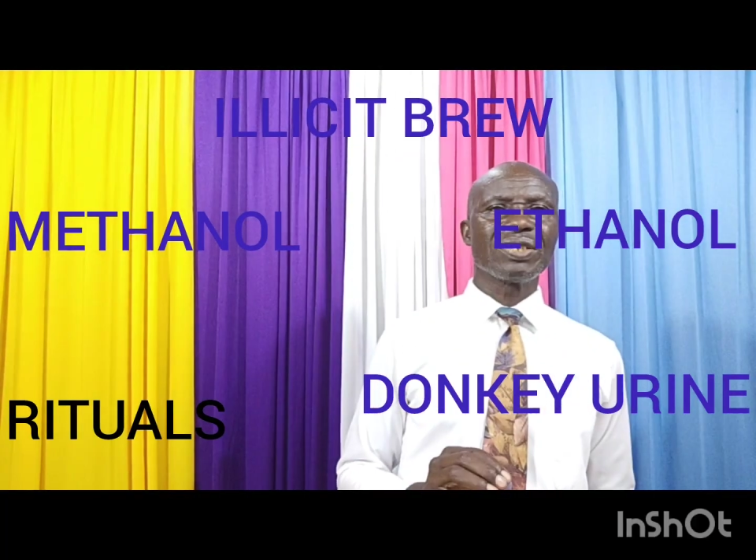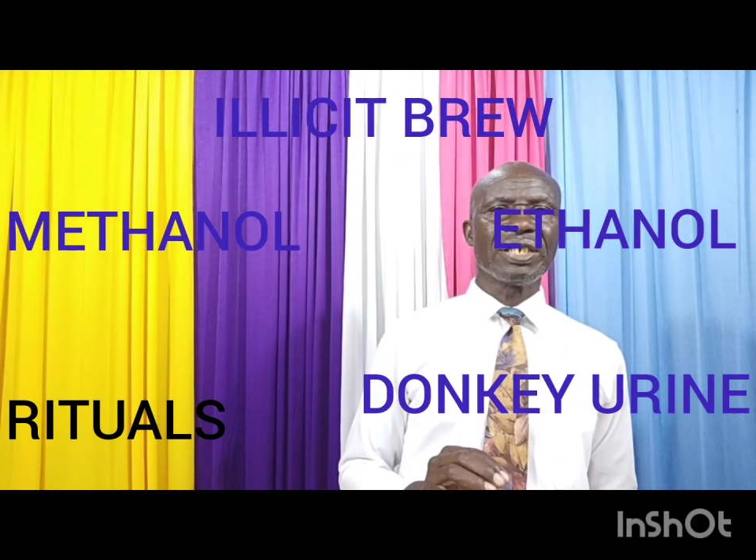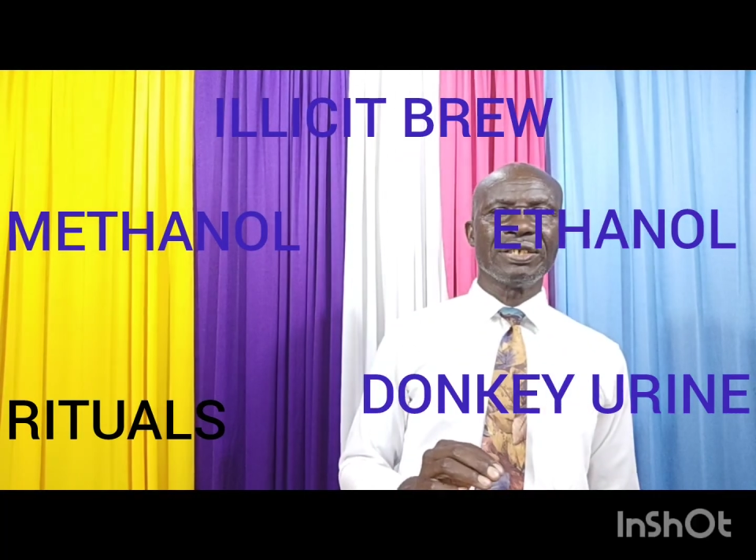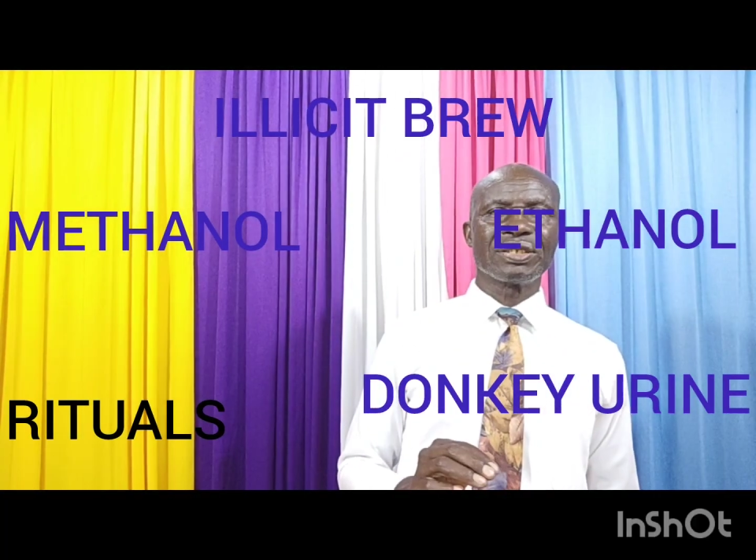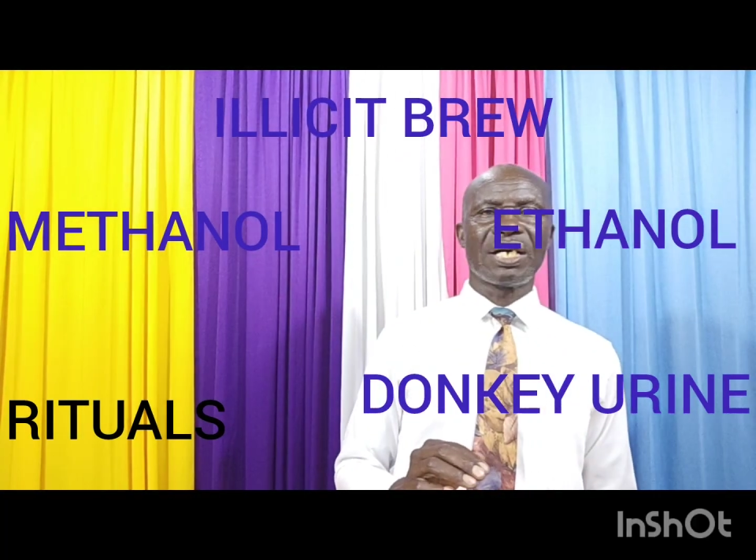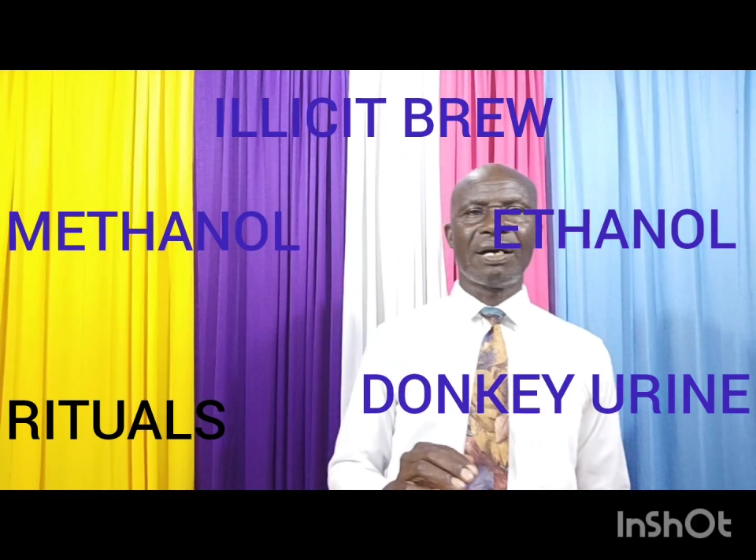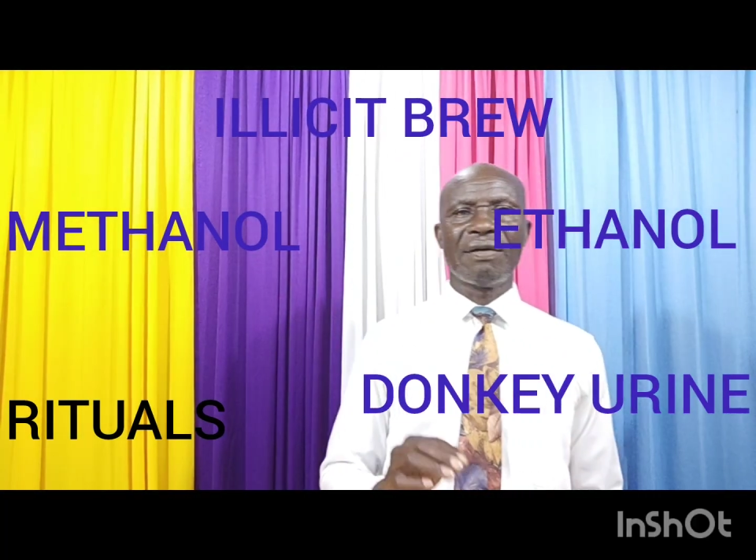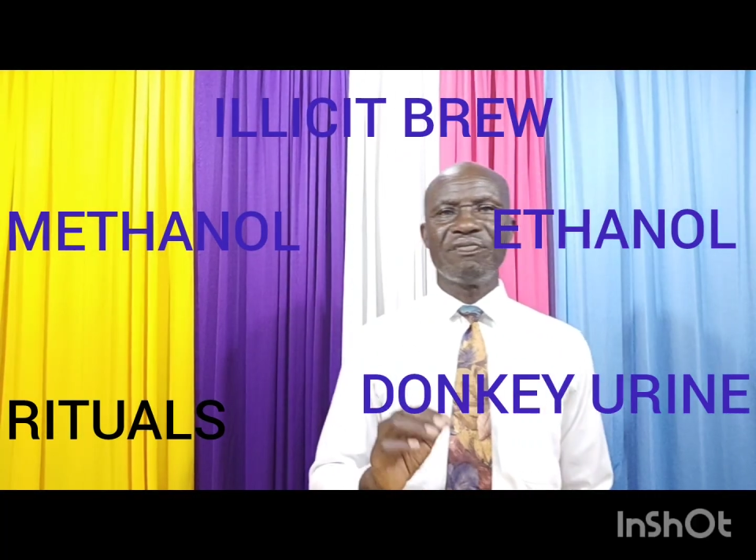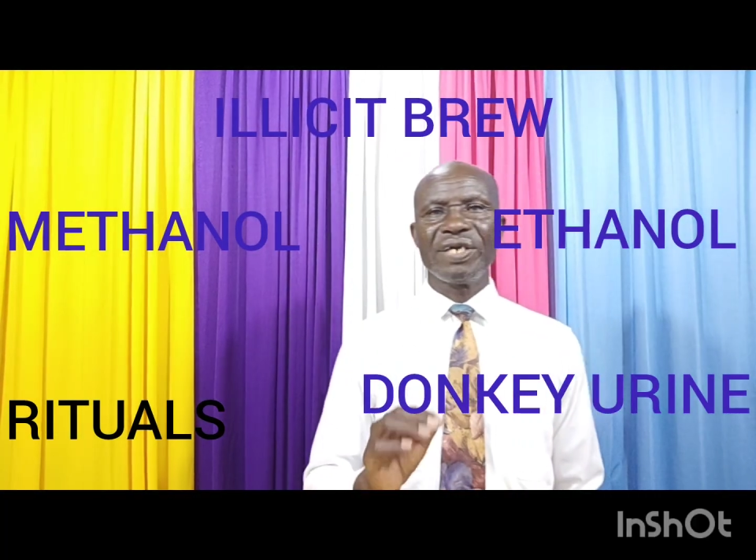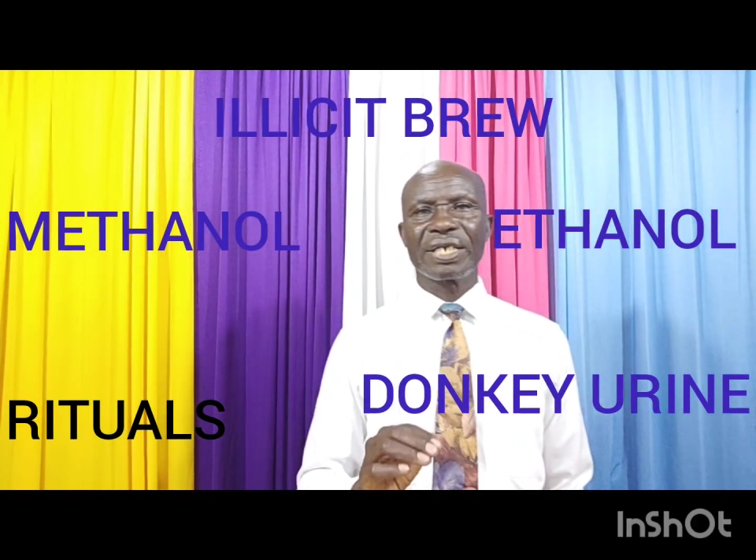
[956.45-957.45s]
is
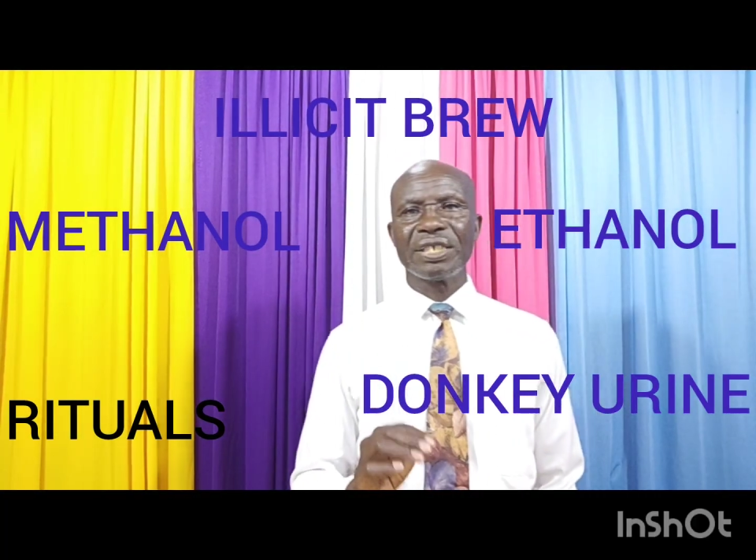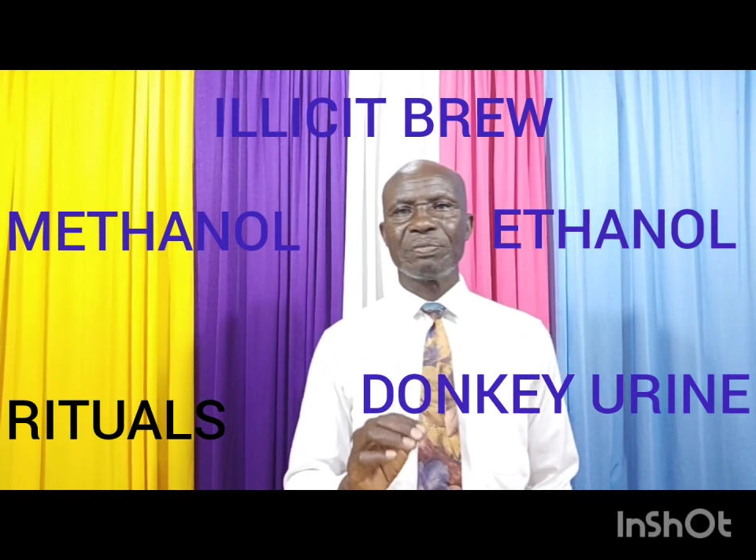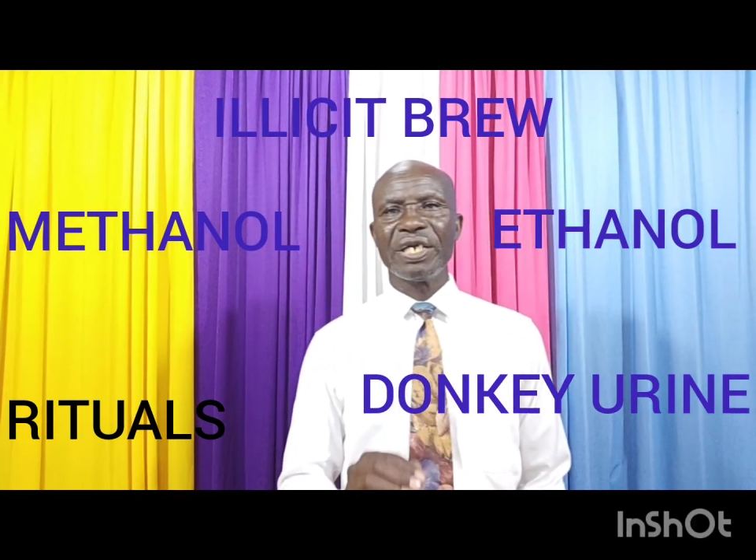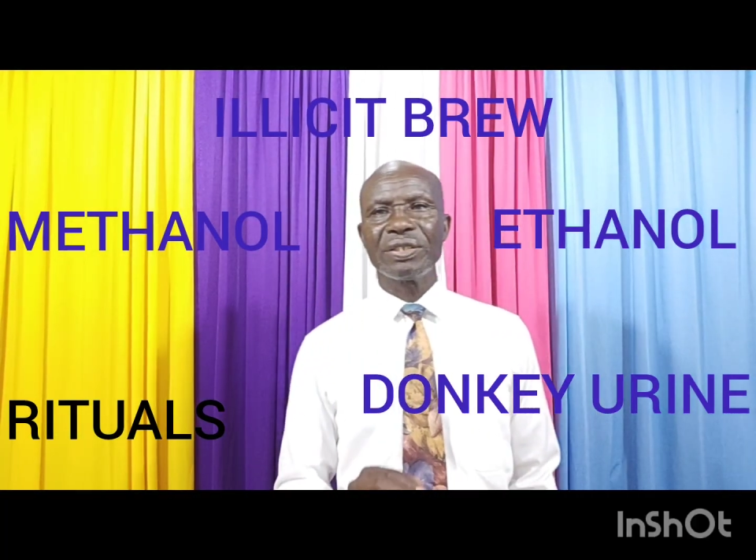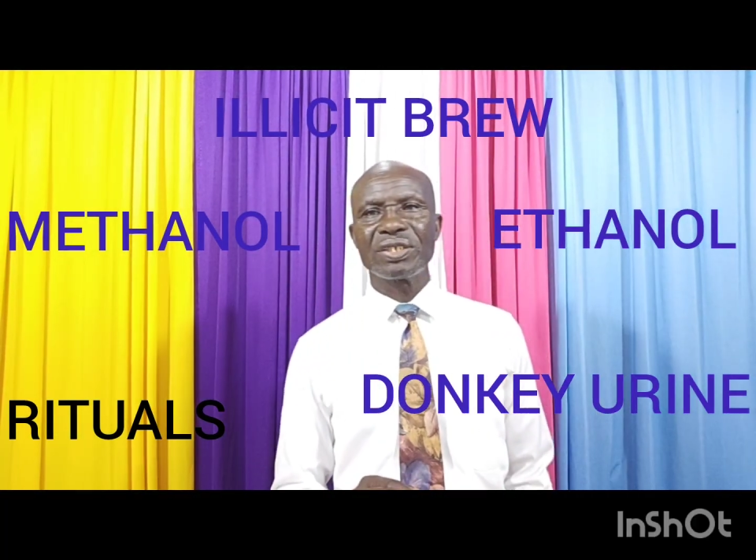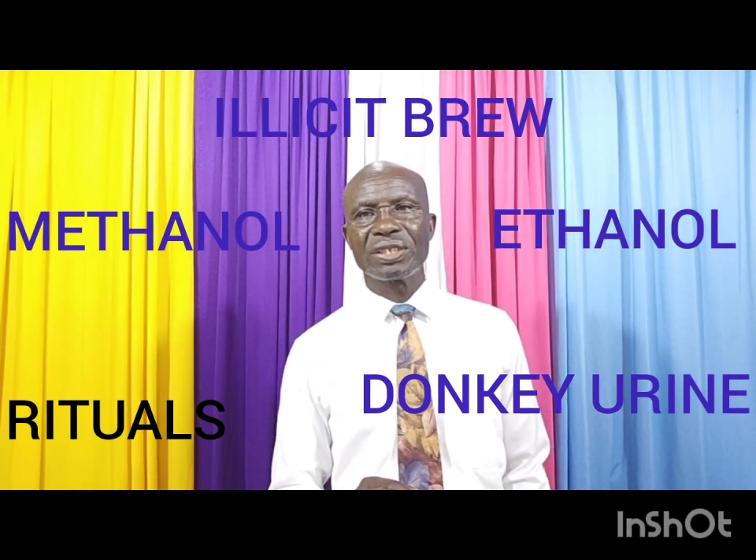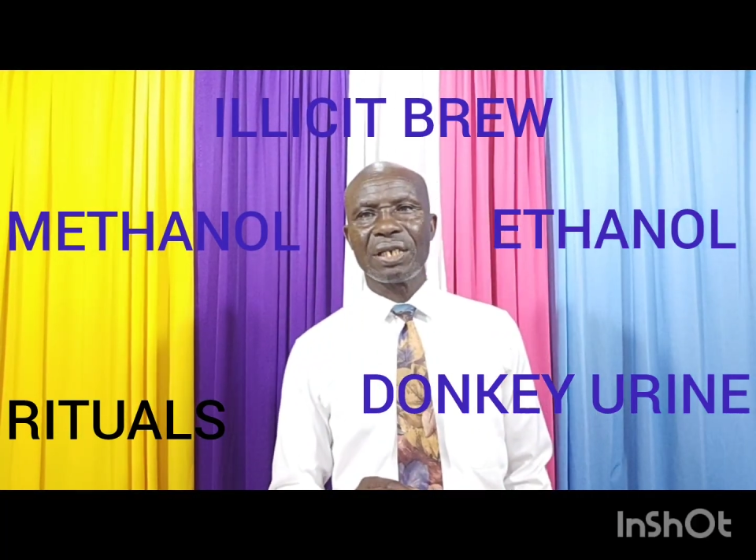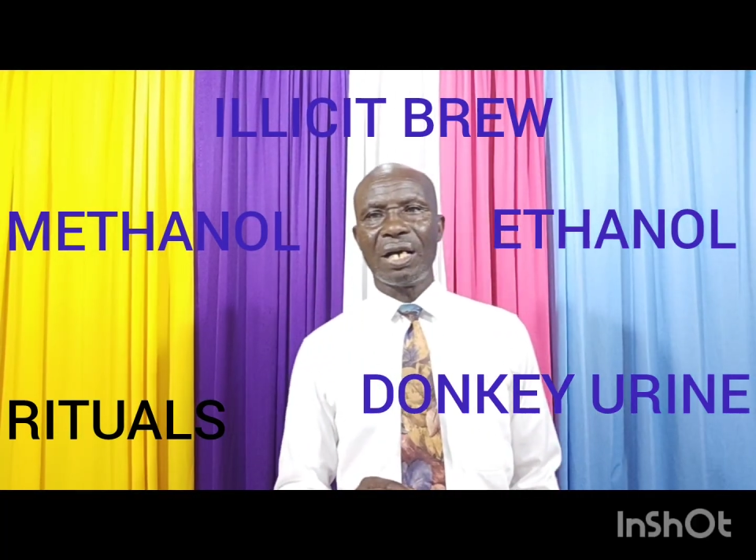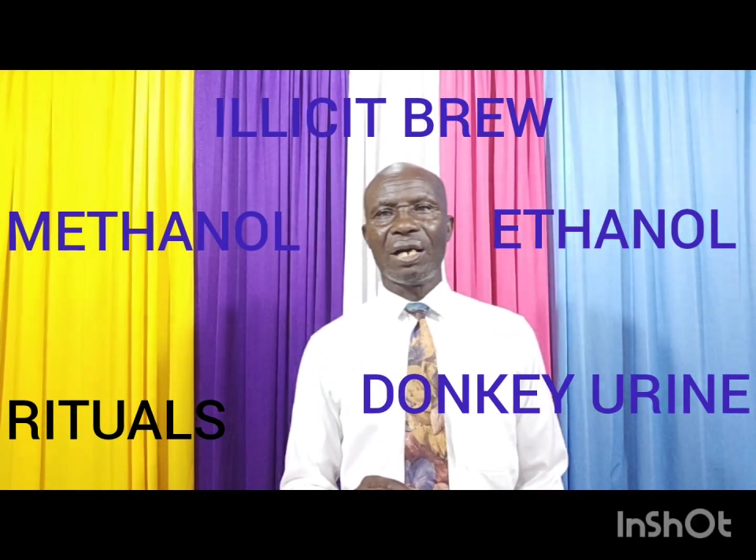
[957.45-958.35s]
fake spirits,